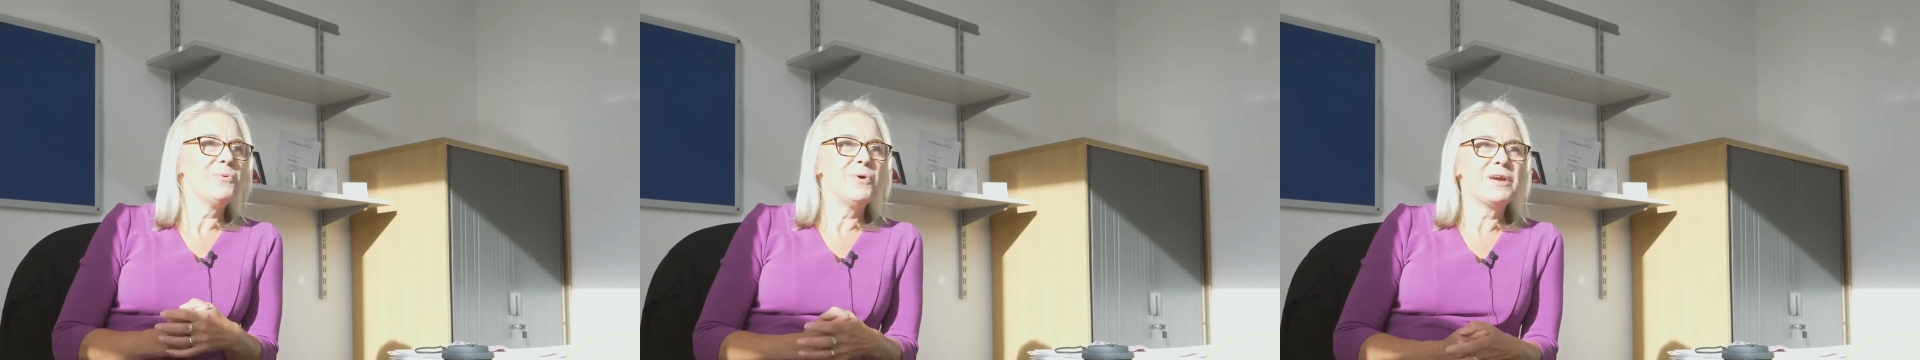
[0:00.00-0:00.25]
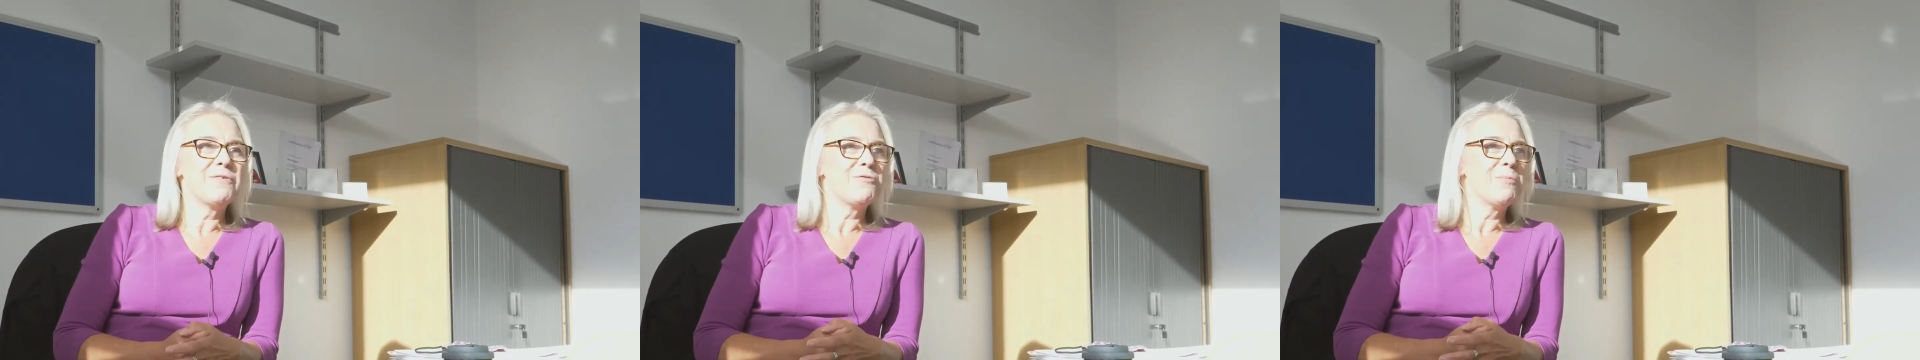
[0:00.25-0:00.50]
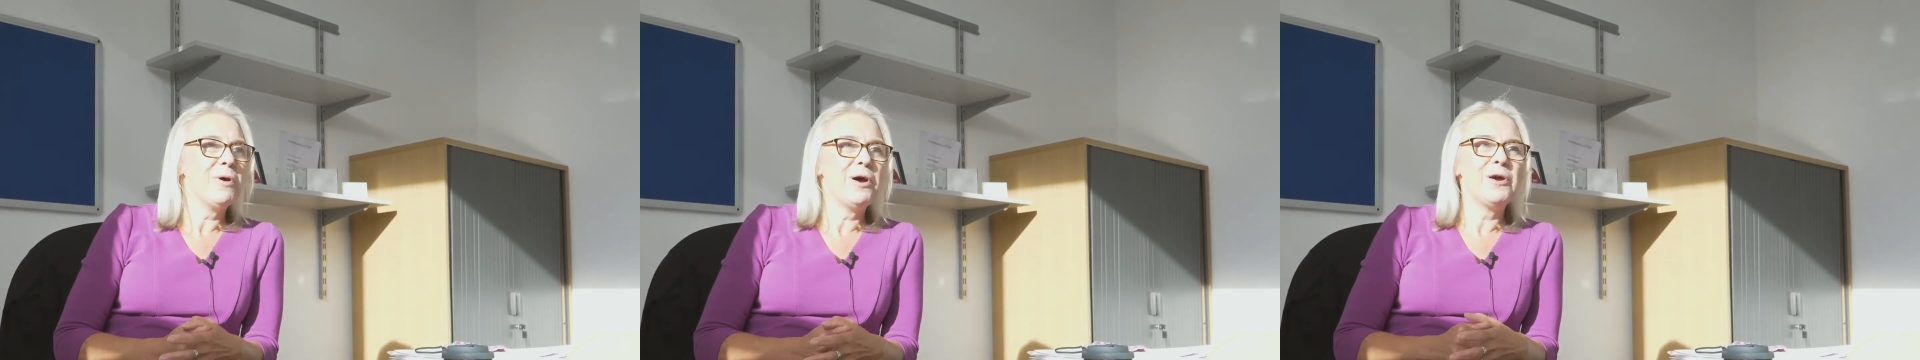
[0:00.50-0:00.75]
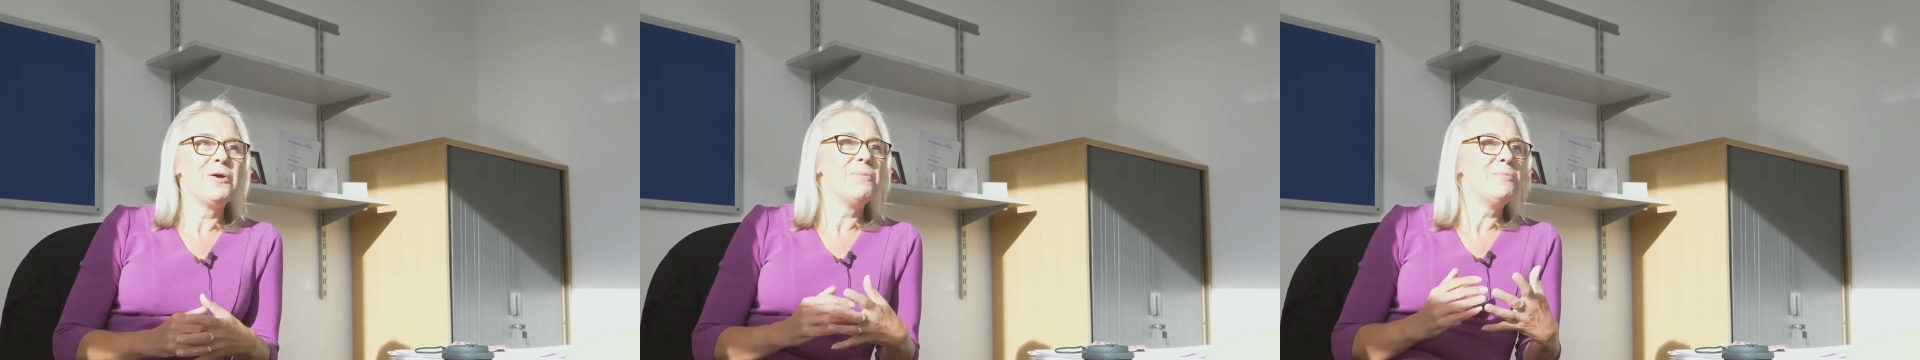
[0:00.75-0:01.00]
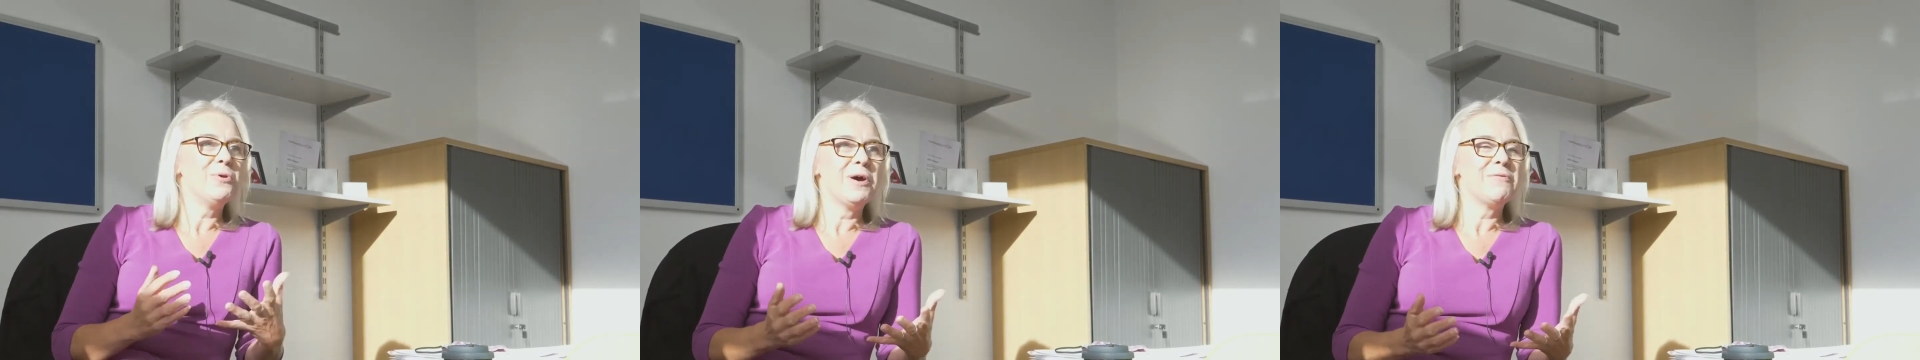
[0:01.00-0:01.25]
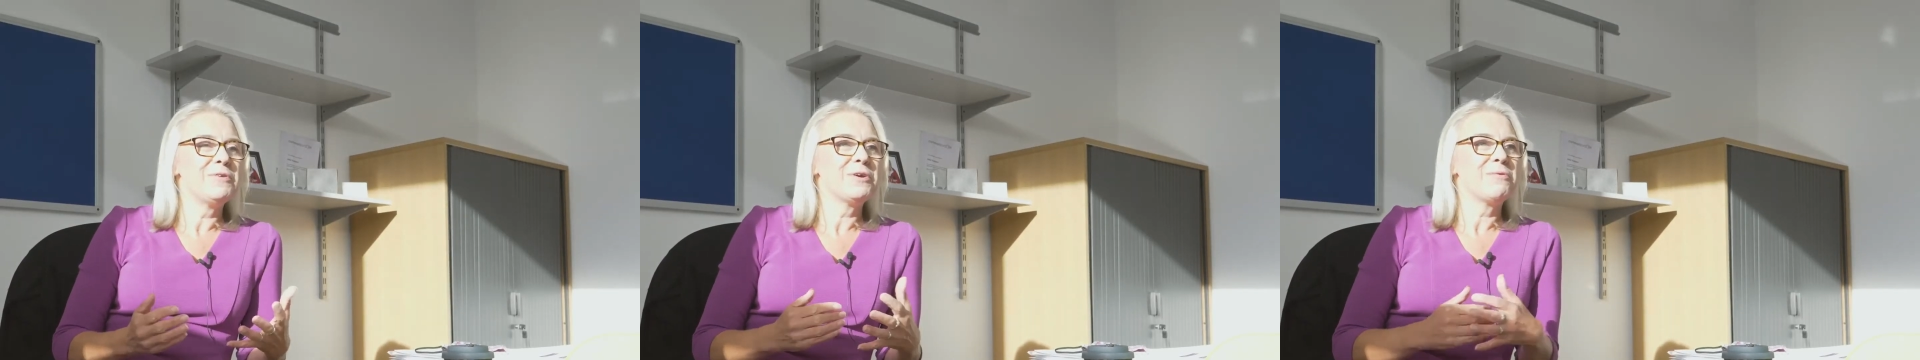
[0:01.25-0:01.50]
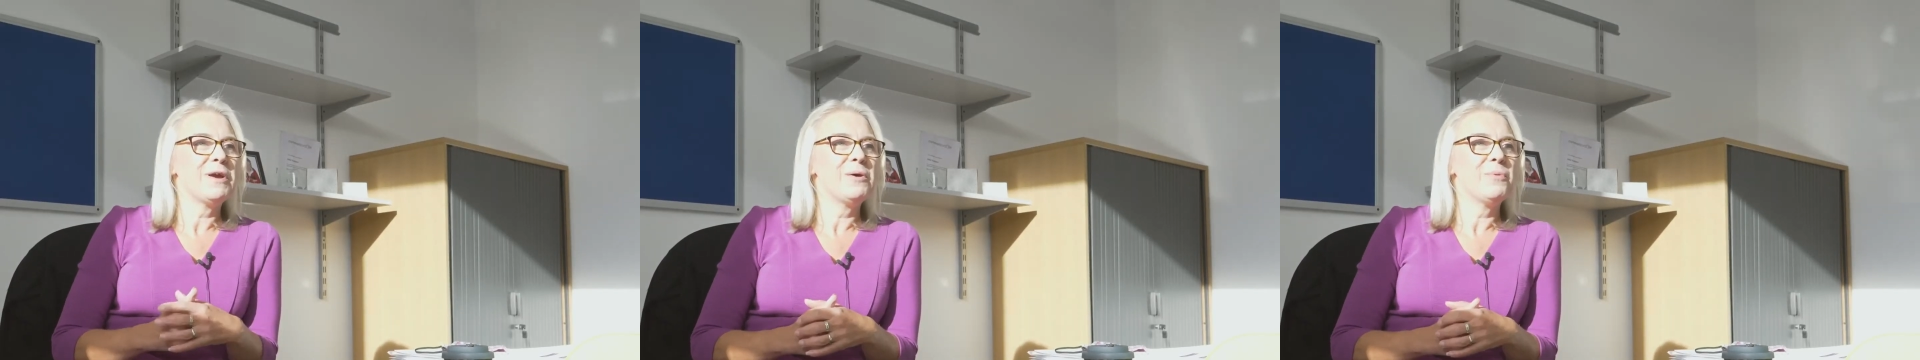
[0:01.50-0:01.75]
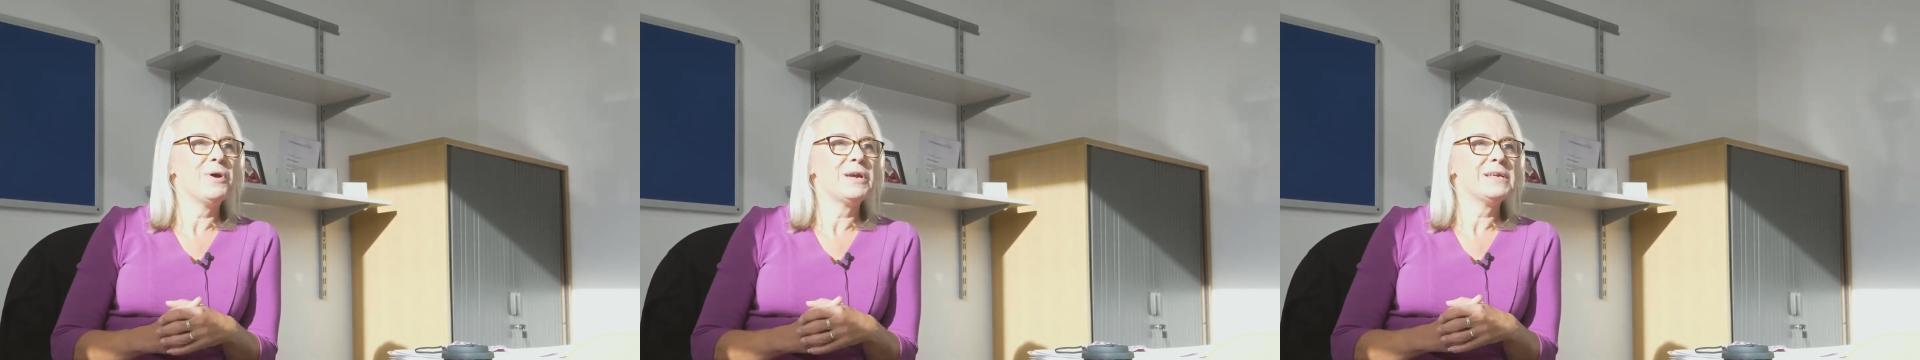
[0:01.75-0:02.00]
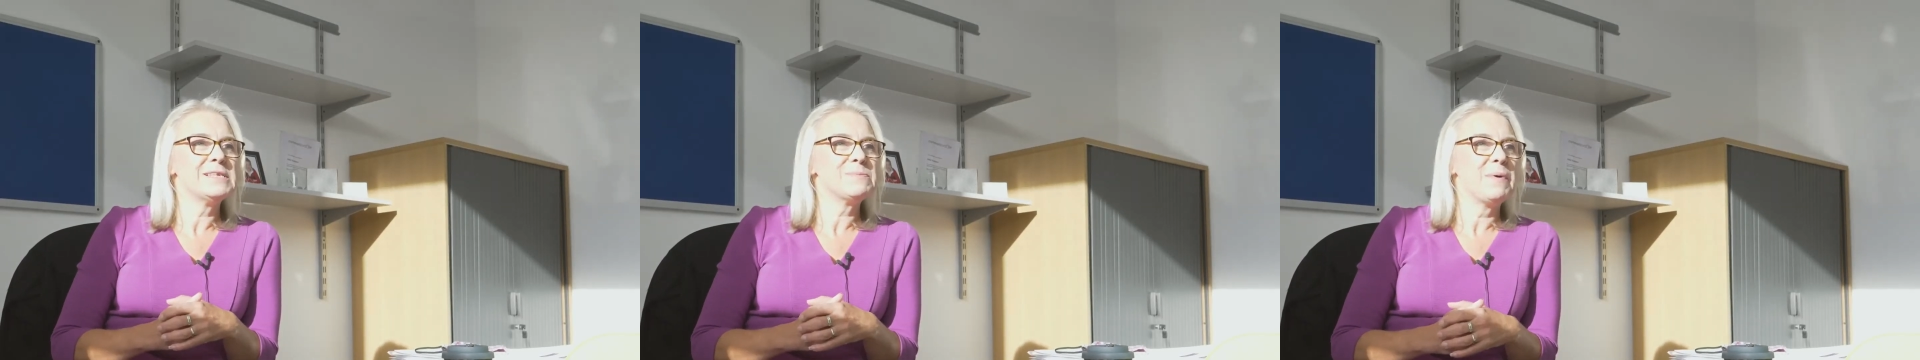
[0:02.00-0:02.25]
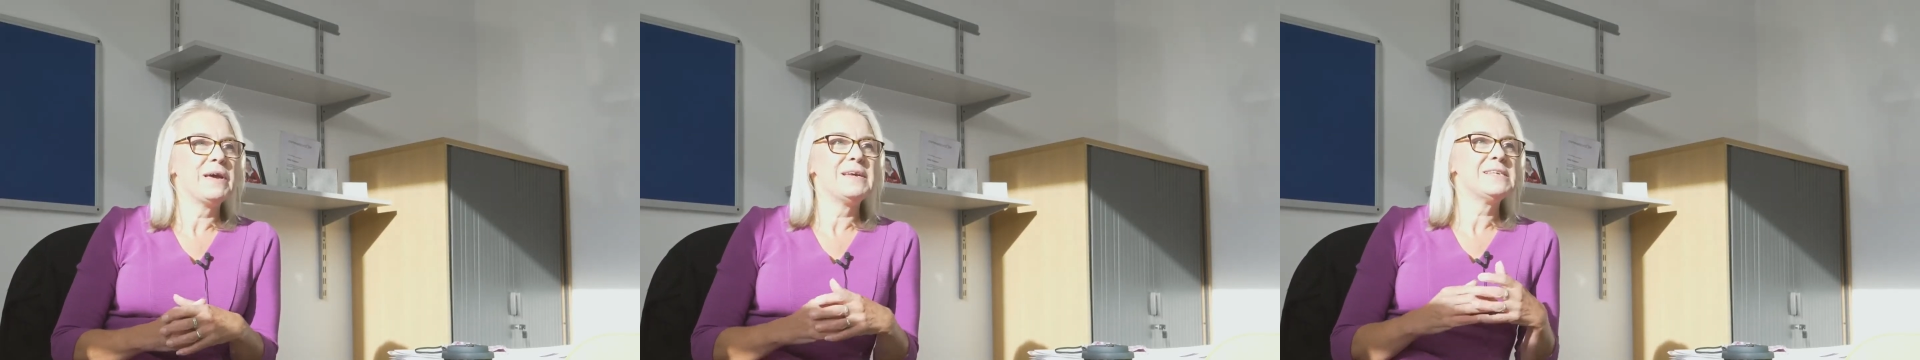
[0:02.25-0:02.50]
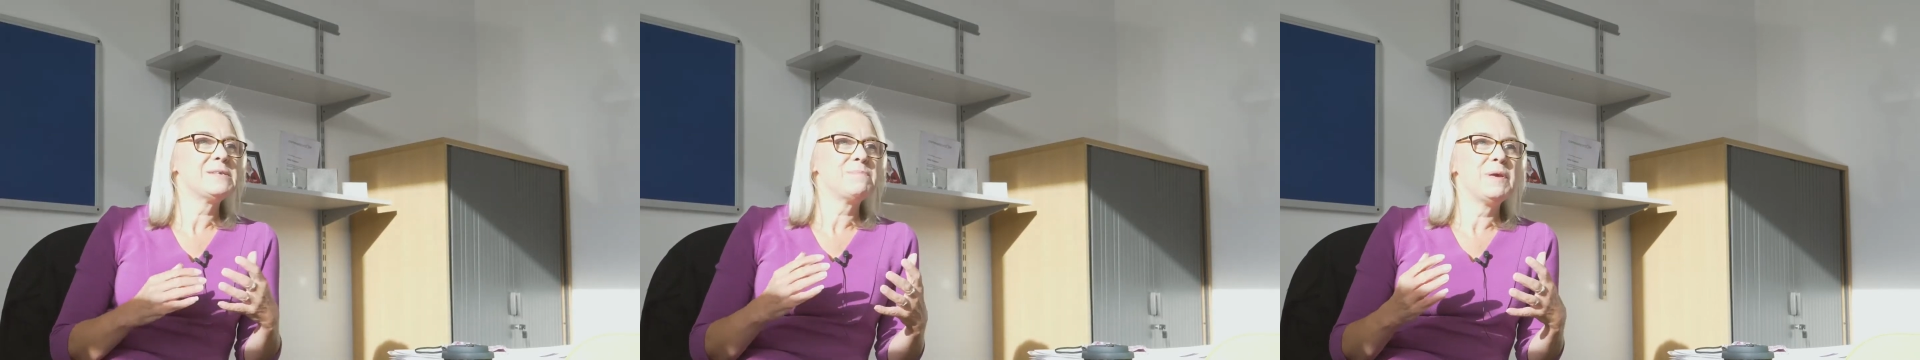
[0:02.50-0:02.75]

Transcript: working from home, not having a great working space.